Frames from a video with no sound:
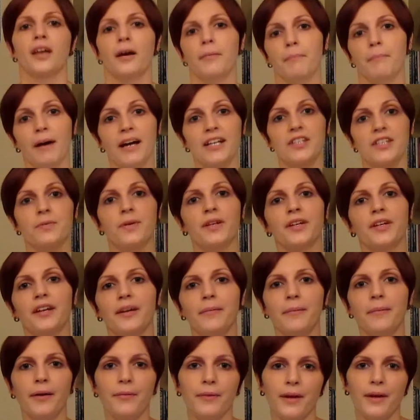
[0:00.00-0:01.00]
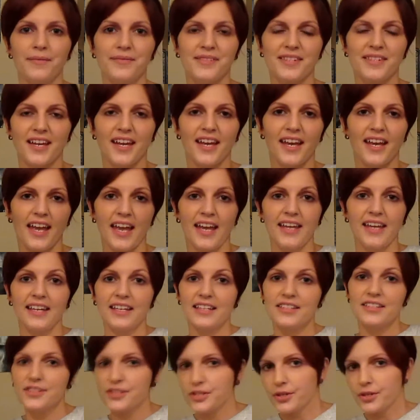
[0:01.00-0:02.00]
My Twitter and my website and
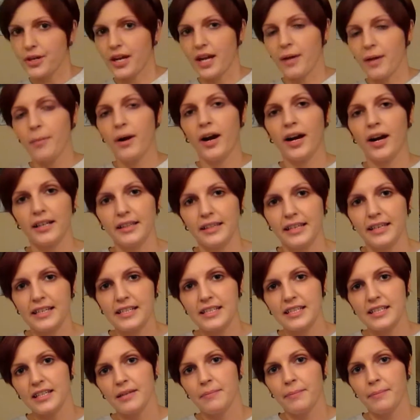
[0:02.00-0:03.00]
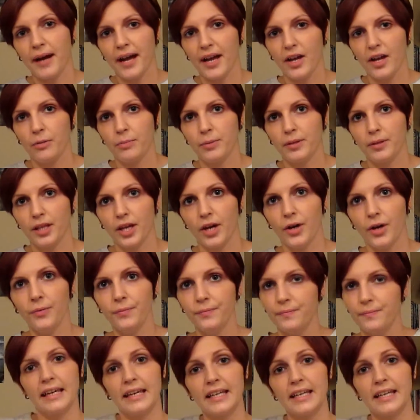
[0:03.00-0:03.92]
Instagram are linked in the bio below.